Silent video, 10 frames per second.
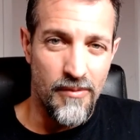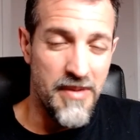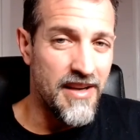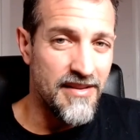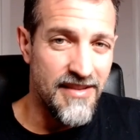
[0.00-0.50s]

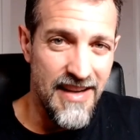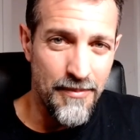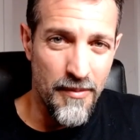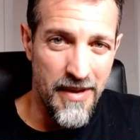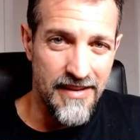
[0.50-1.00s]
meaning to
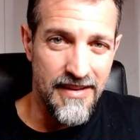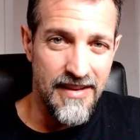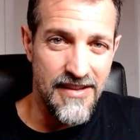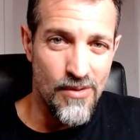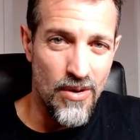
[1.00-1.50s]
implement it
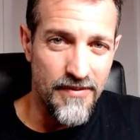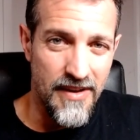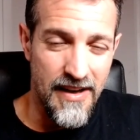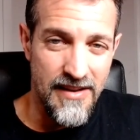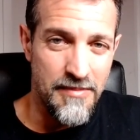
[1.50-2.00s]
as
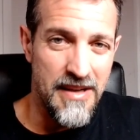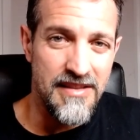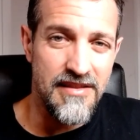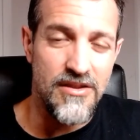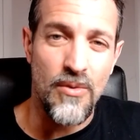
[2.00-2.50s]
often and as many
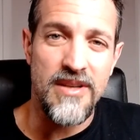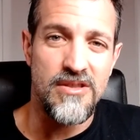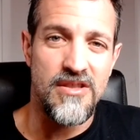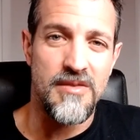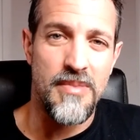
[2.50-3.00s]

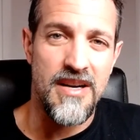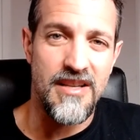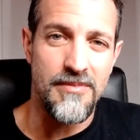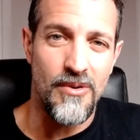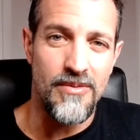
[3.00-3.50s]
situations as
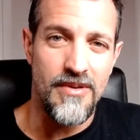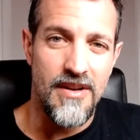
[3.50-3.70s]
possible,